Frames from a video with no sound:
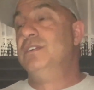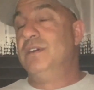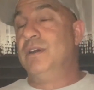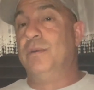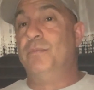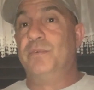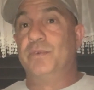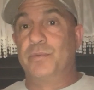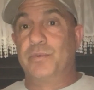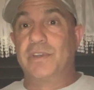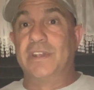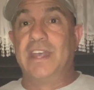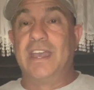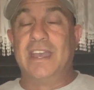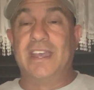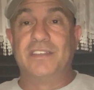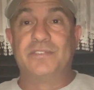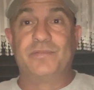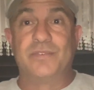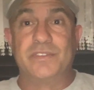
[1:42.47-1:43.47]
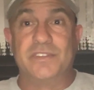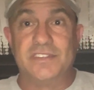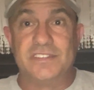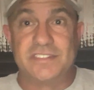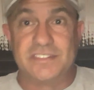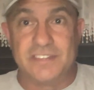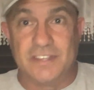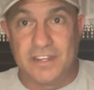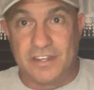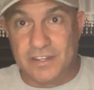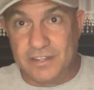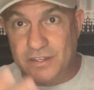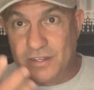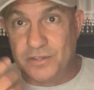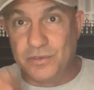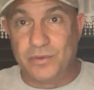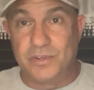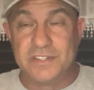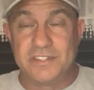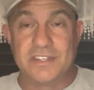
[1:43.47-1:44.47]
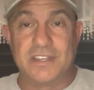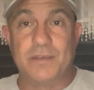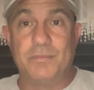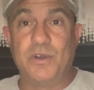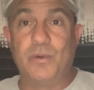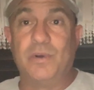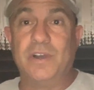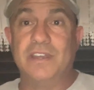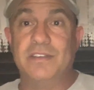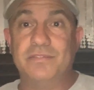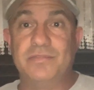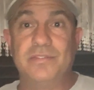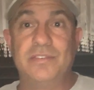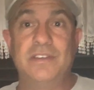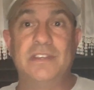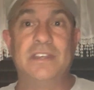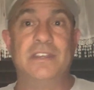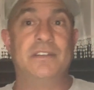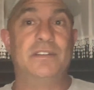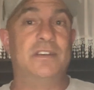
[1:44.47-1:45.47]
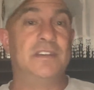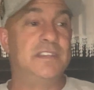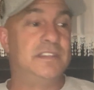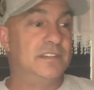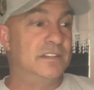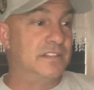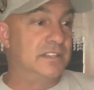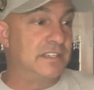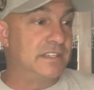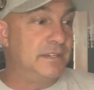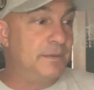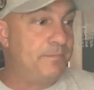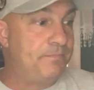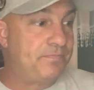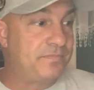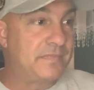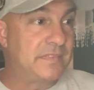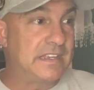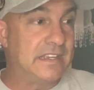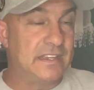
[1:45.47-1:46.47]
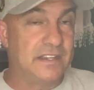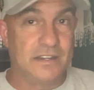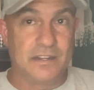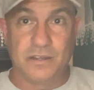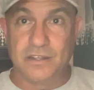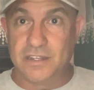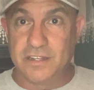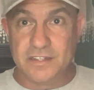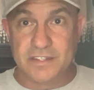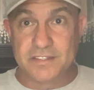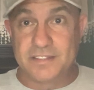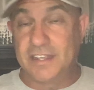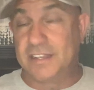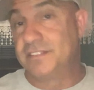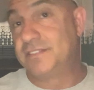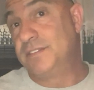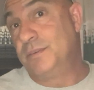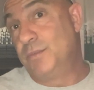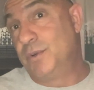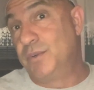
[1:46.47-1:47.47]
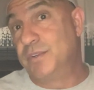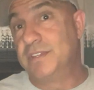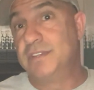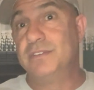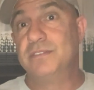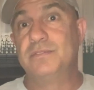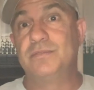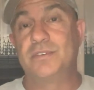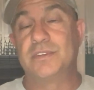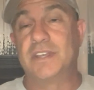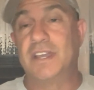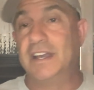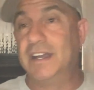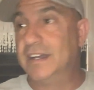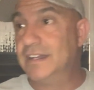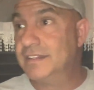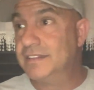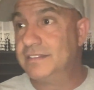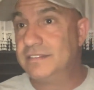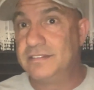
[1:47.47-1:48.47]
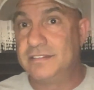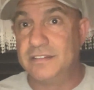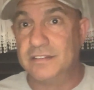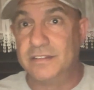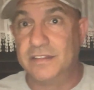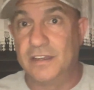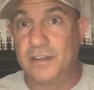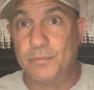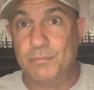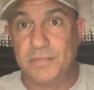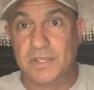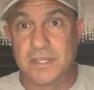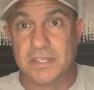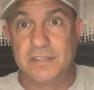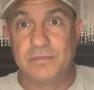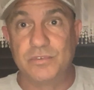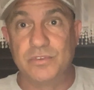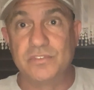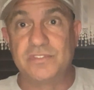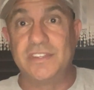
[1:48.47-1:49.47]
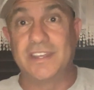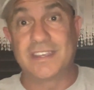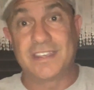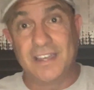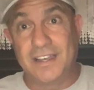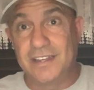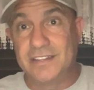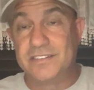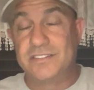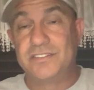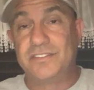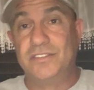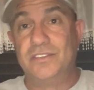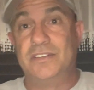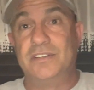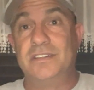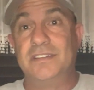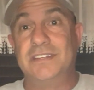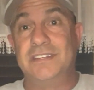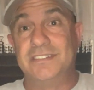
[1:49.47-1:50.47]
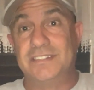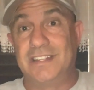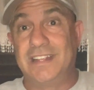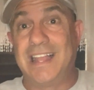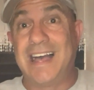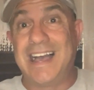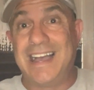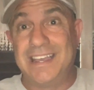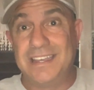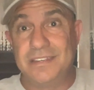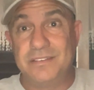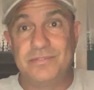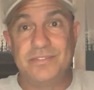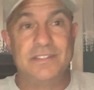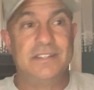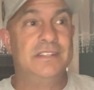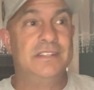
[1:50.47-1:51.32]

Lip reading: we're gonna ask for this anointing on my wife and a healing and a testimony for God to the unbelievers that God still is alive.